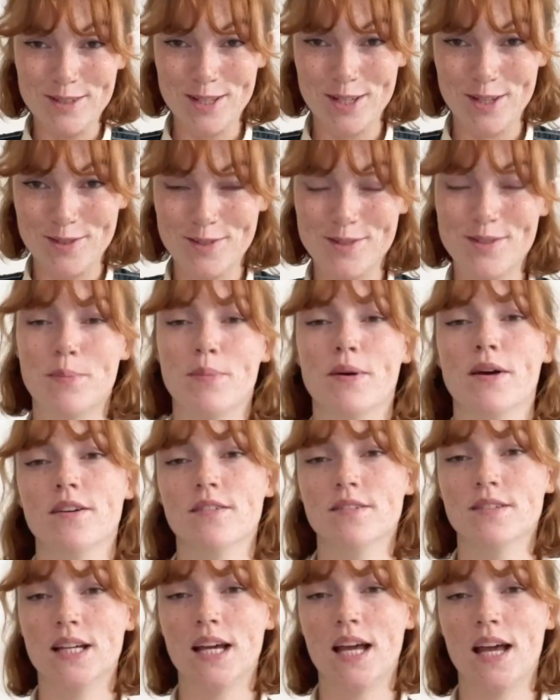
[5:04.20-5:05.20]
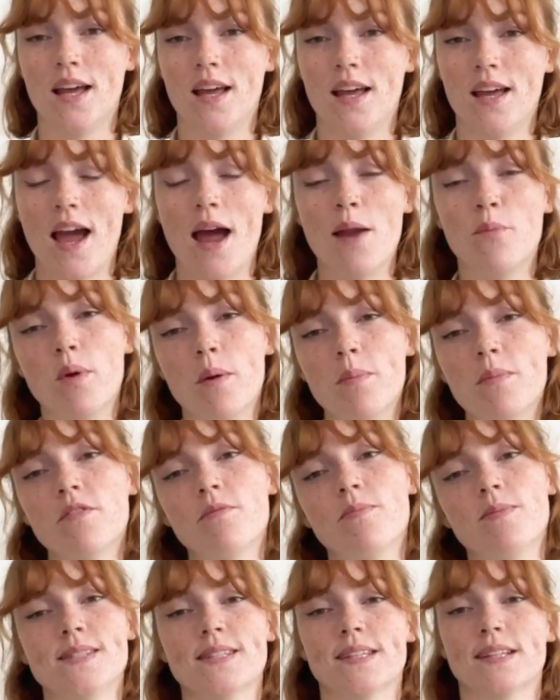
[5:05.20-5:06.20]
to use the pill. And women
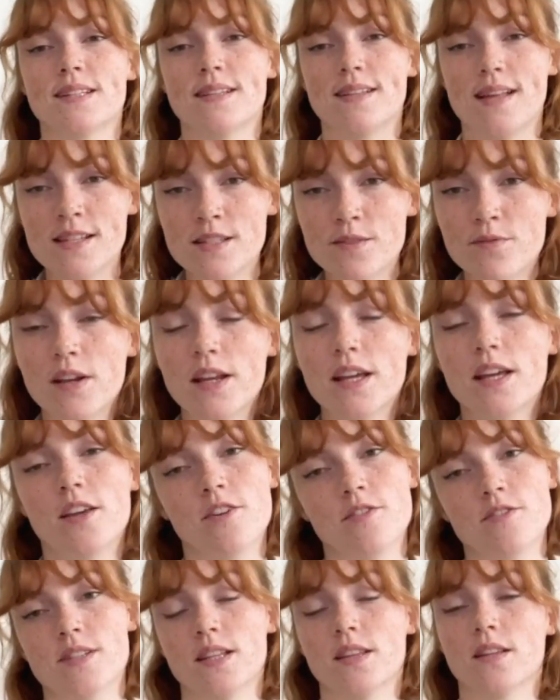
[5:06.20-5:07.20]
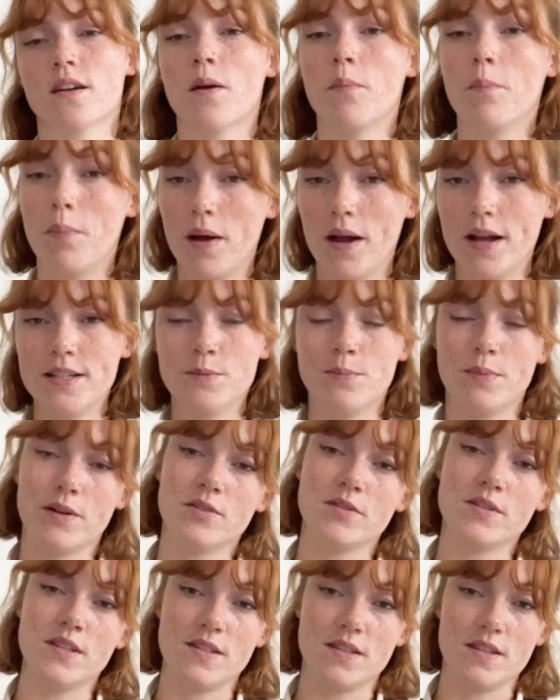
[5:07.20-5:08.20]
have been successfully using the combined pill
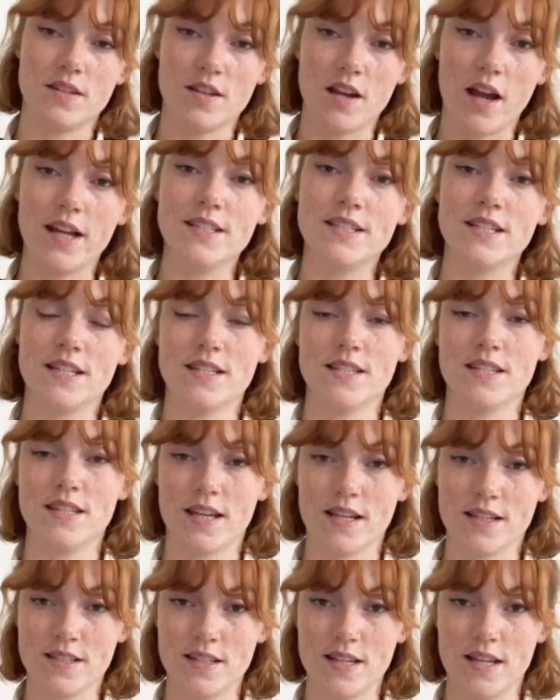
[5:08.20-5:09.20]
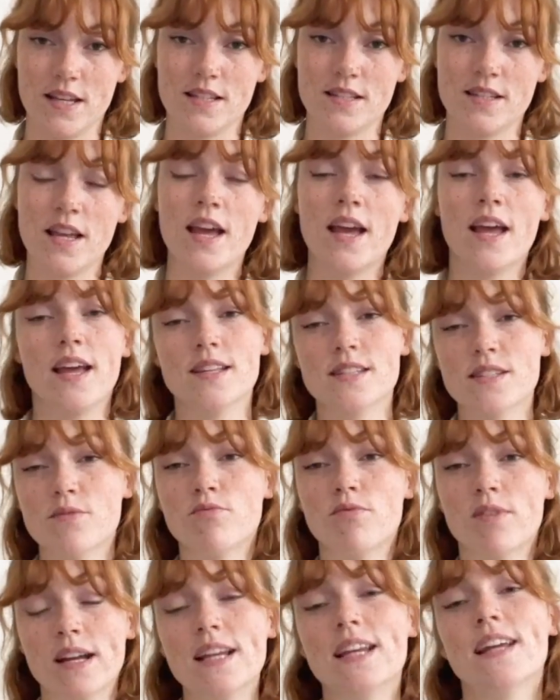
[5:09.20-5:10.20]
since the 1960s. It's a
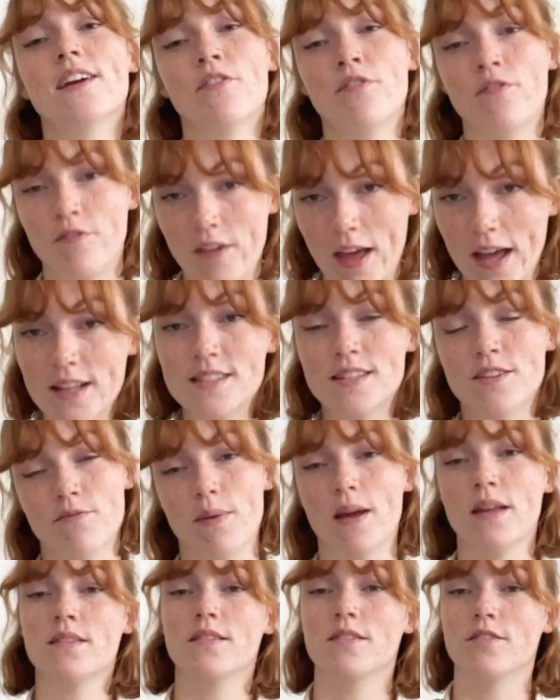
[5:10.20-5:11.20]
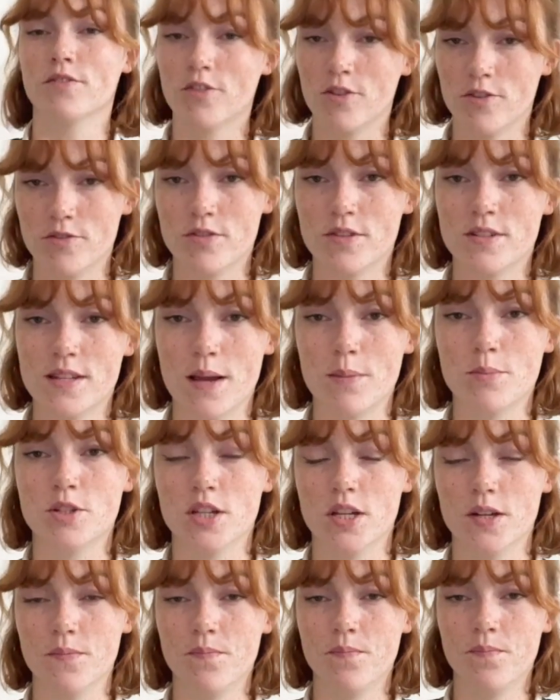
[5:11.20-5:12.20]
really effective method of
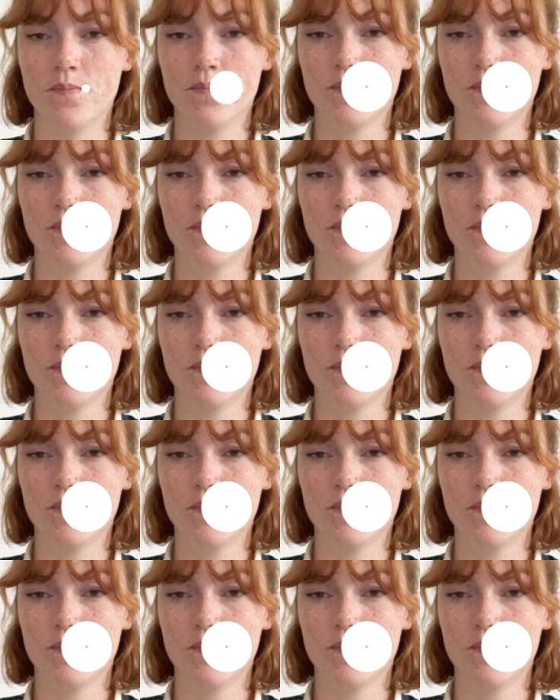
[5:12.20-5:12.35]
contraception.